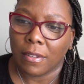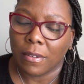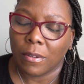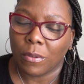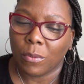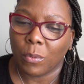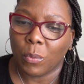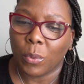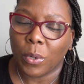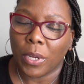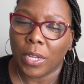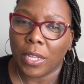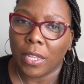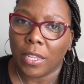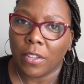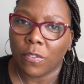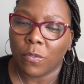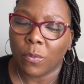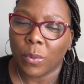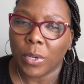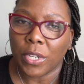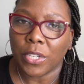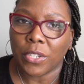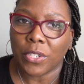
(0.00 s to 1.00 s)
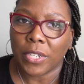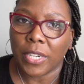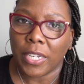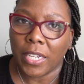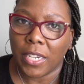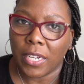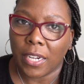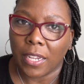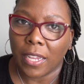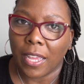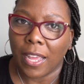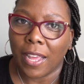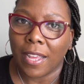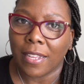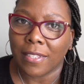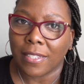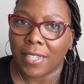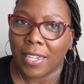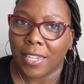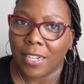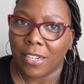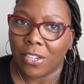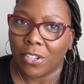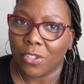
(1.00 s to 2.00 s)
if what you're eating has
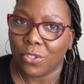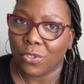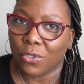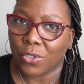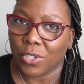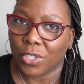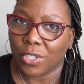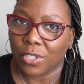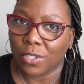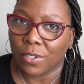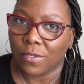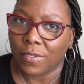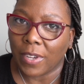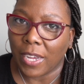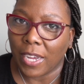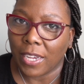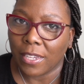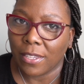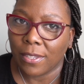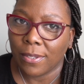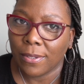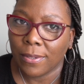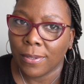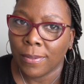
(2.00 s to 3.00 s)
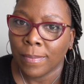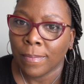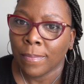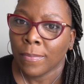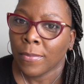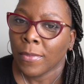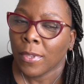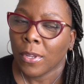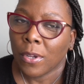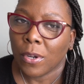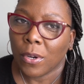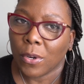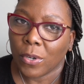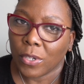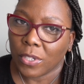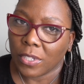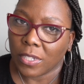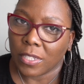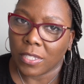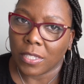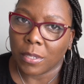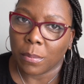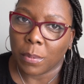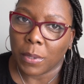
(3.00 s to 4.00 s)
any nutritional value, or is
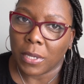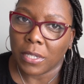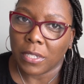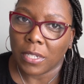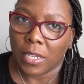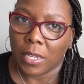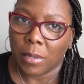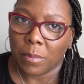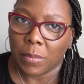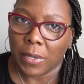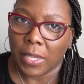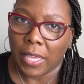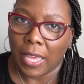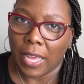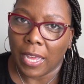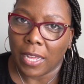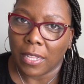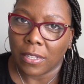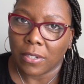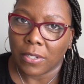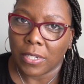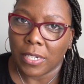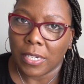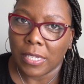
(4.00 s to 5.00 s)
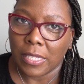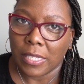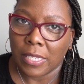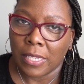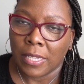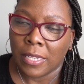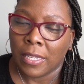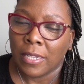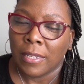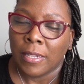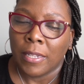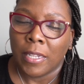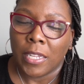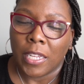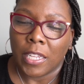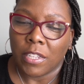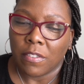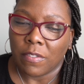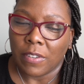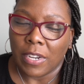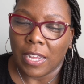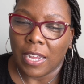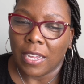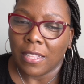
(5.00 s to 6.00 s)
just a bunch of empty calories?
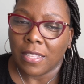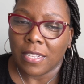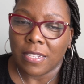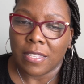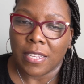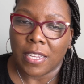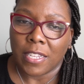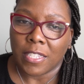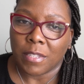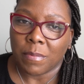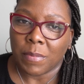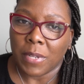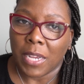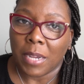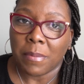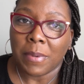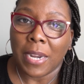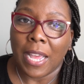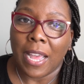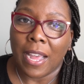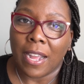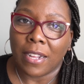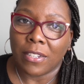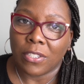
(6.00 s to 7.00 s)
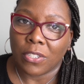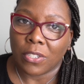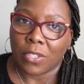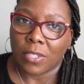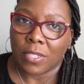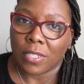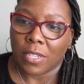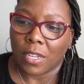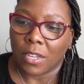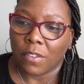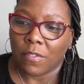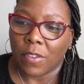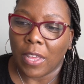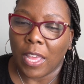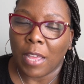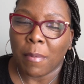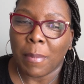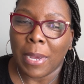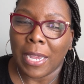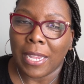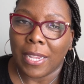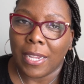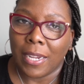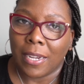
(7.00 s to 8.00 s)
If not, then take some time to ask yourself,
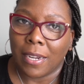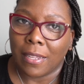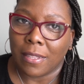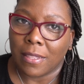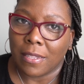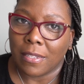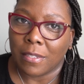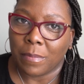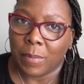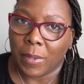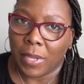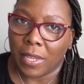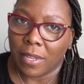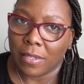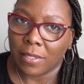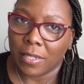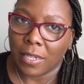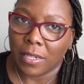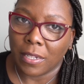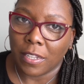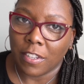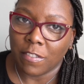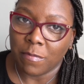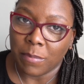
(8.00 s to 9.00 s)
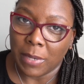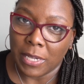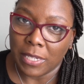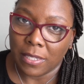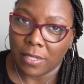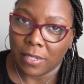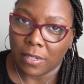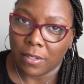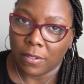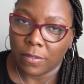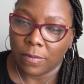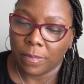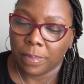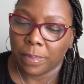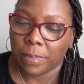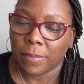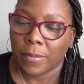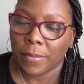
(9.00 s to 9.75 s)
am I eating this because I love myself?